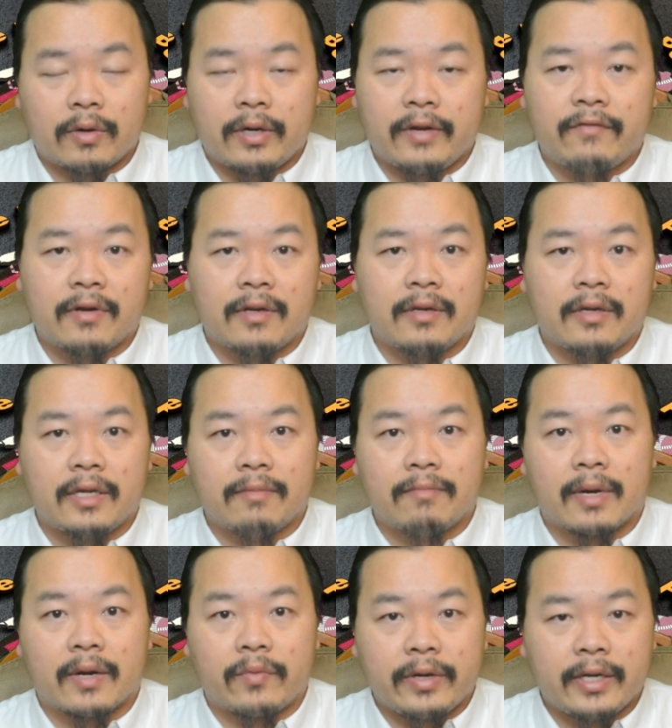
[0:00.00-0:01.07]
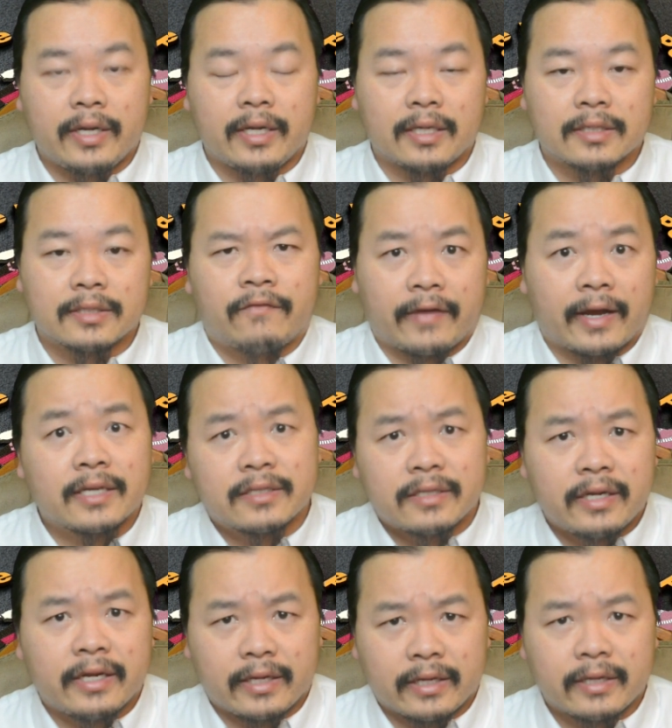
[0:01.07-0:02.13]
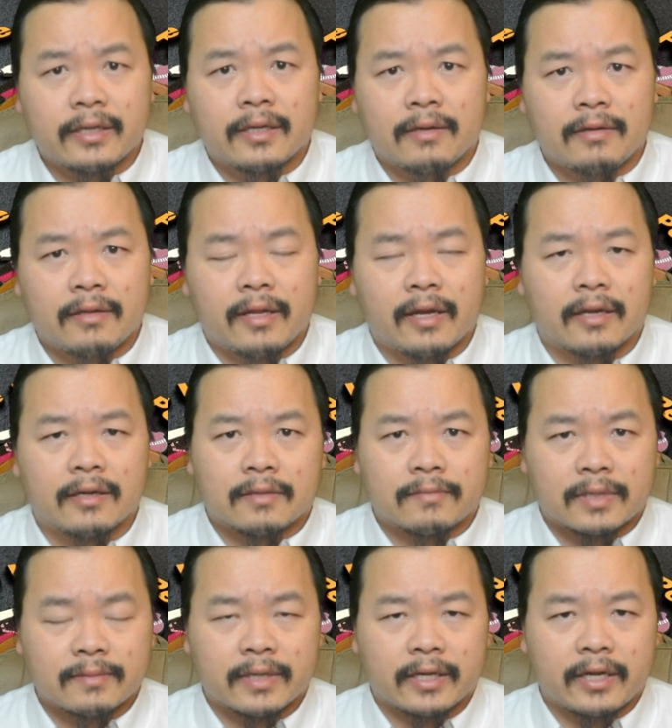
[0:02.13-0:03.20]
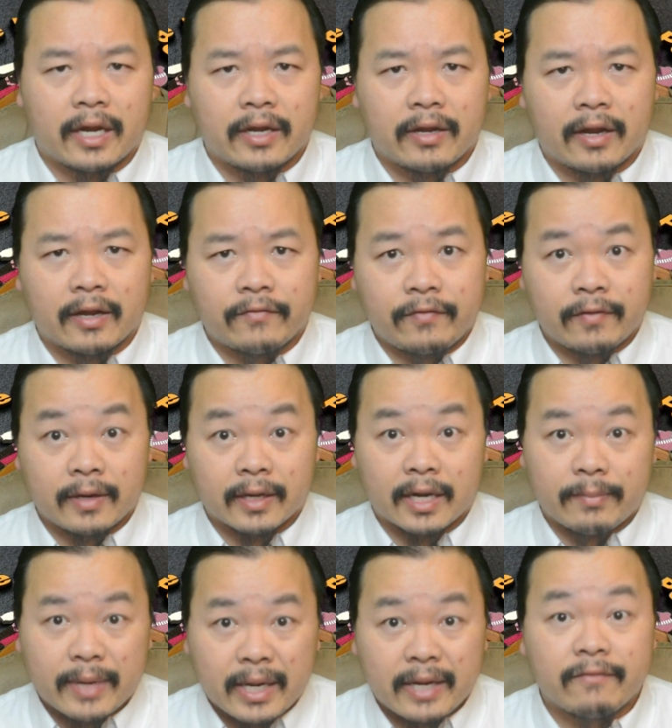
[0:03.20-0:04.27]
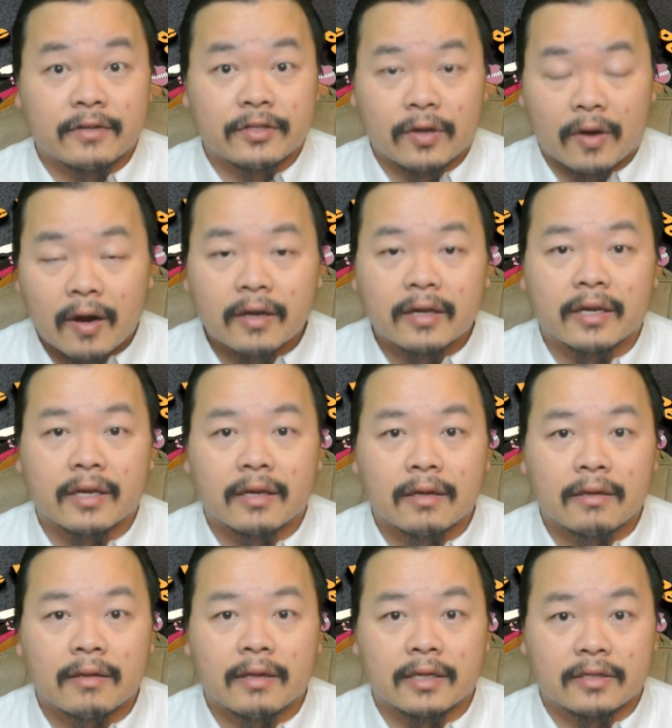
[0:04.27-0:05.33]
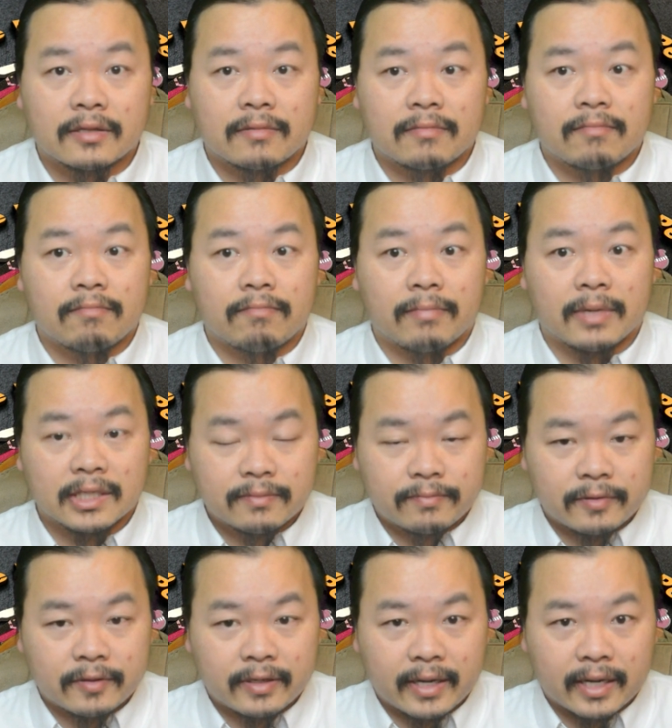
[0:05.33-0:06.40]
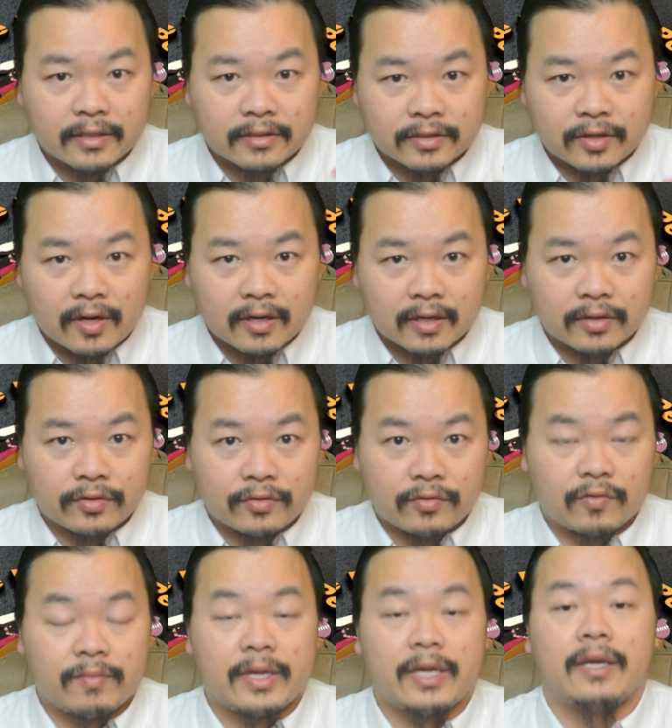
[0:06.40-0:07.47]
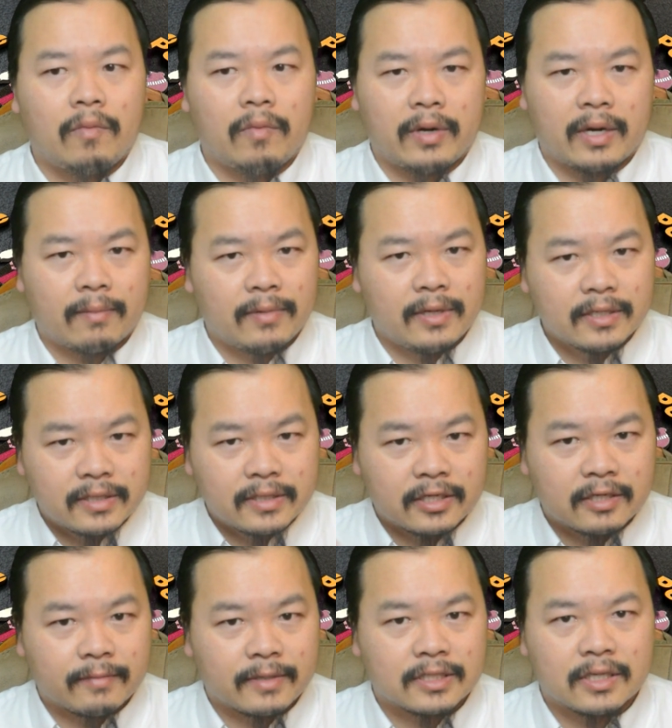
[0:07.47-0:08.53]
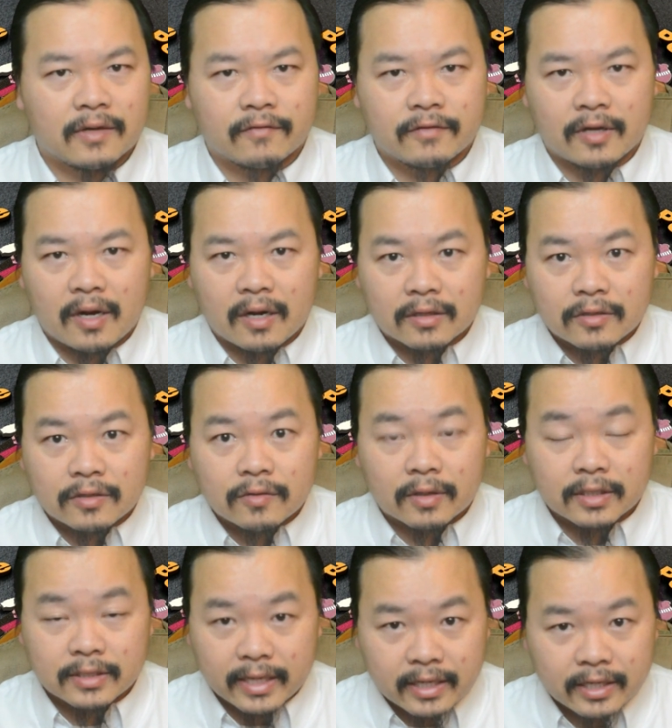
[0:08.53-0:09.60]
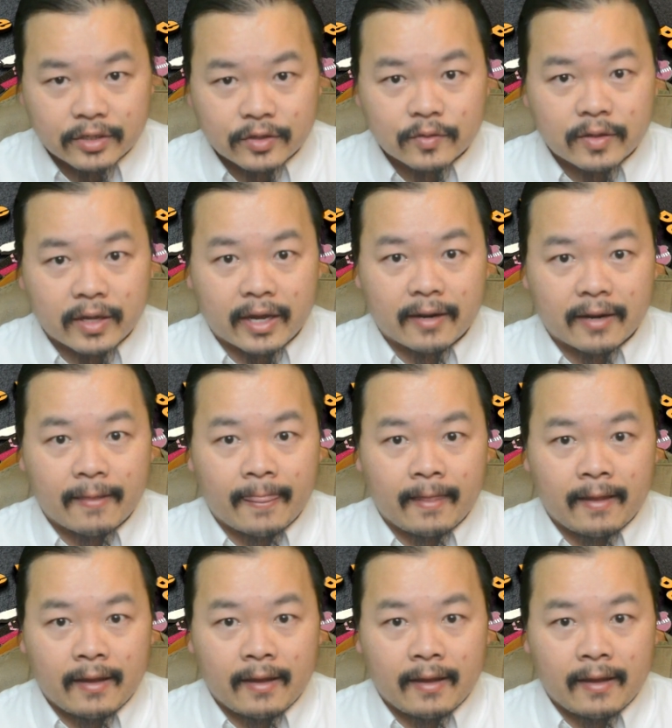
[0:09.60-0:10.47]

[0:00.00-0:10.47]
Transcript: or even in my reading, fascinating that sometimes I feel like I'm not even talking, like my spirit guides are talking through me when I'm listening to myself talk too, because I can do that,